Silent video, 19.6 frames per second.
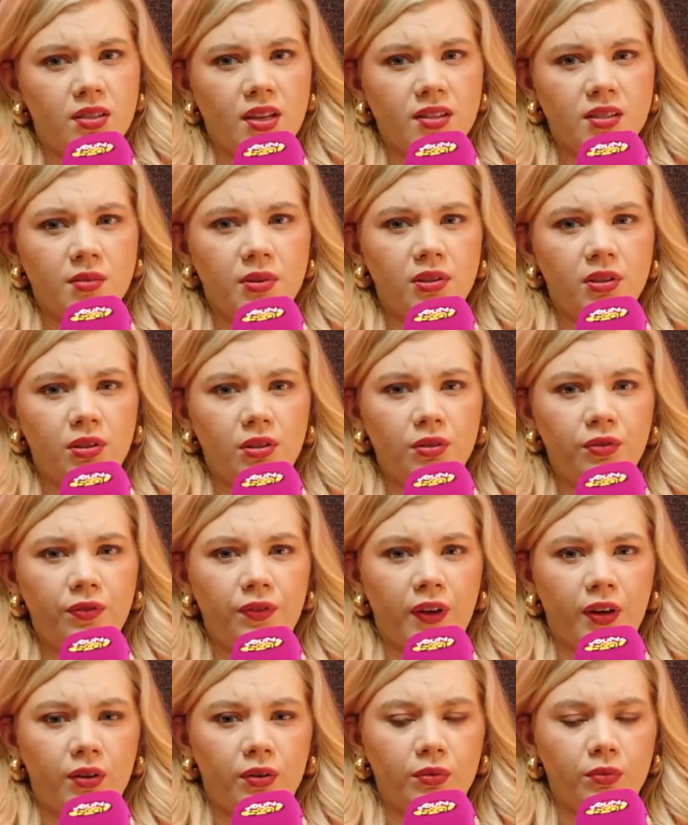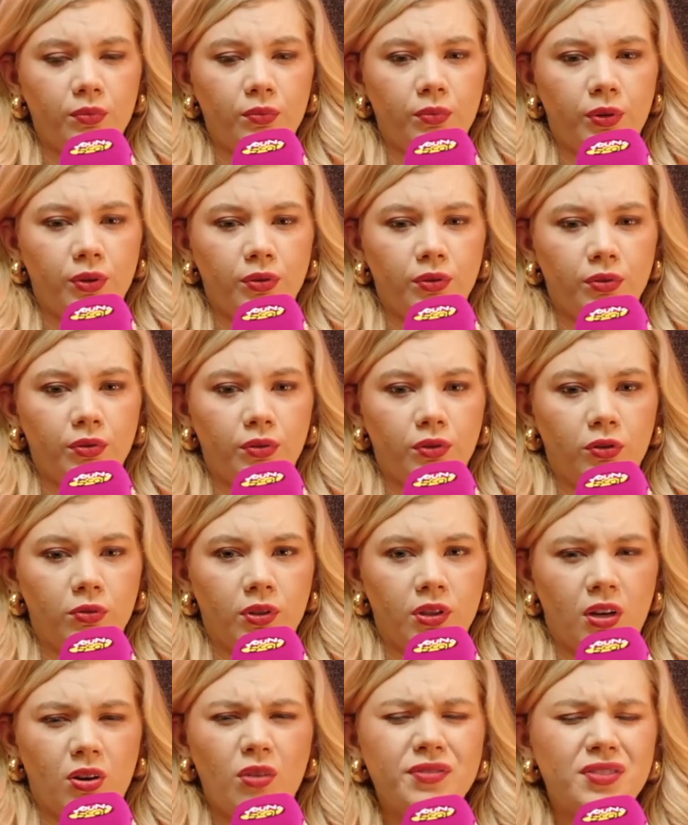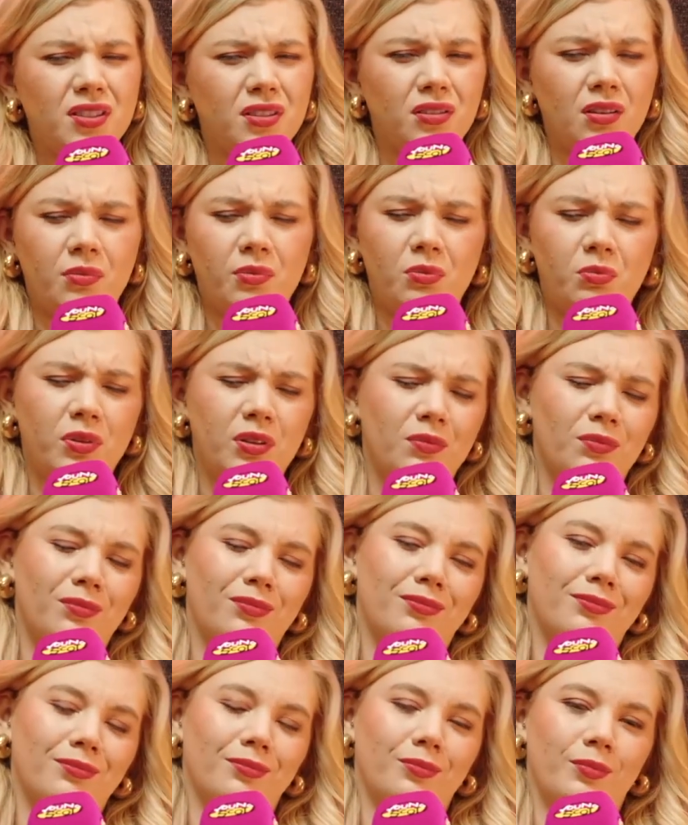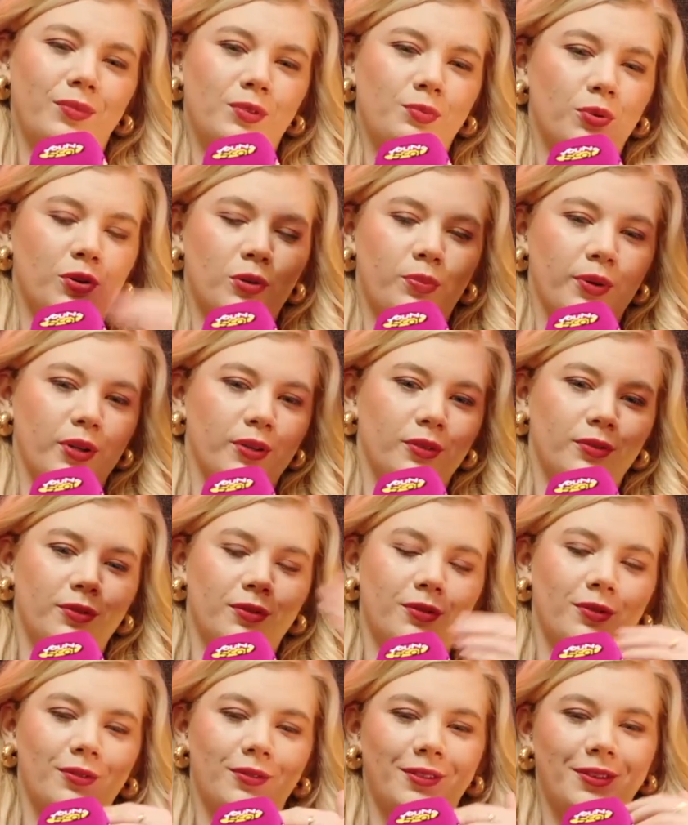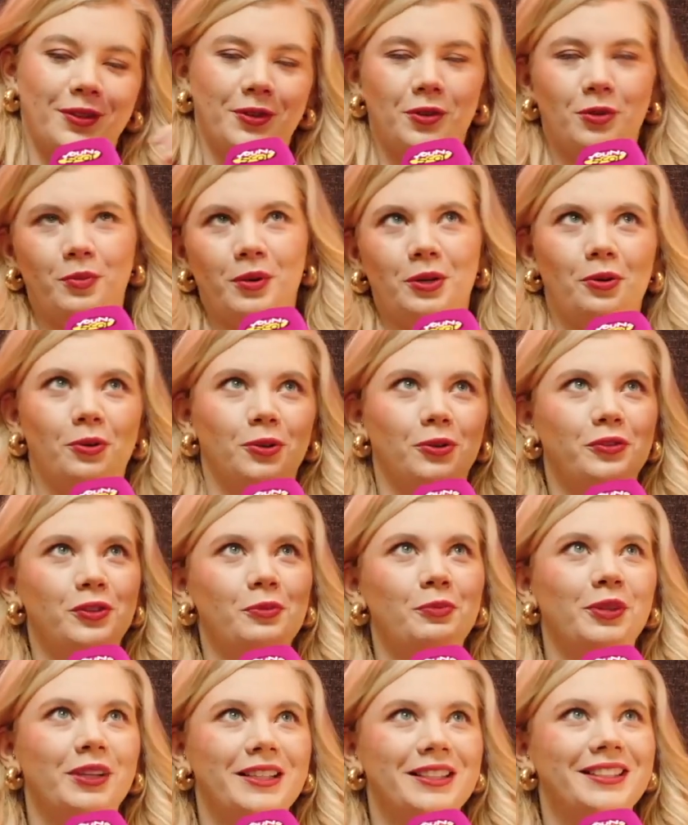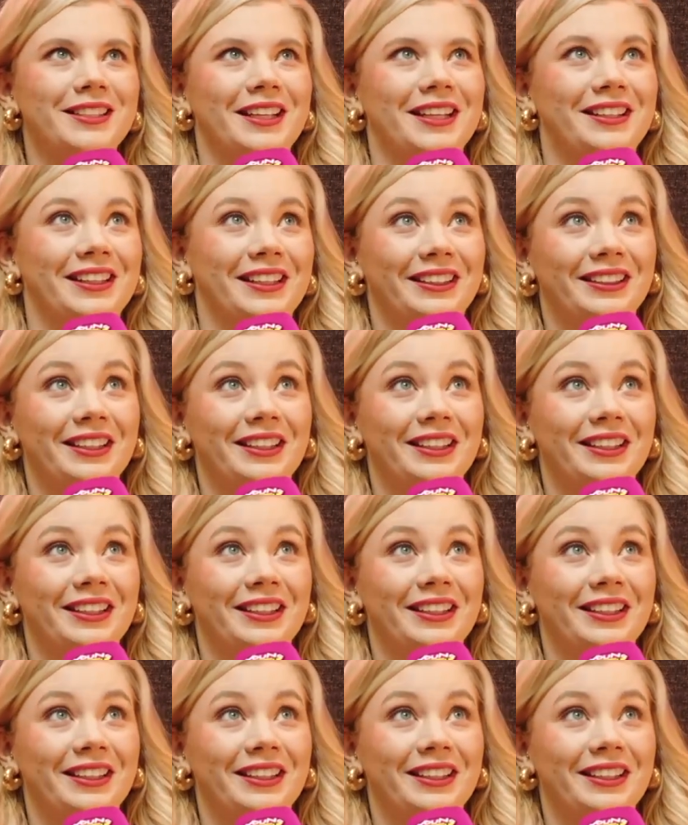that something that you felt when you were young? Obviously, I mean, we spoke about you being all over the place kind of thing,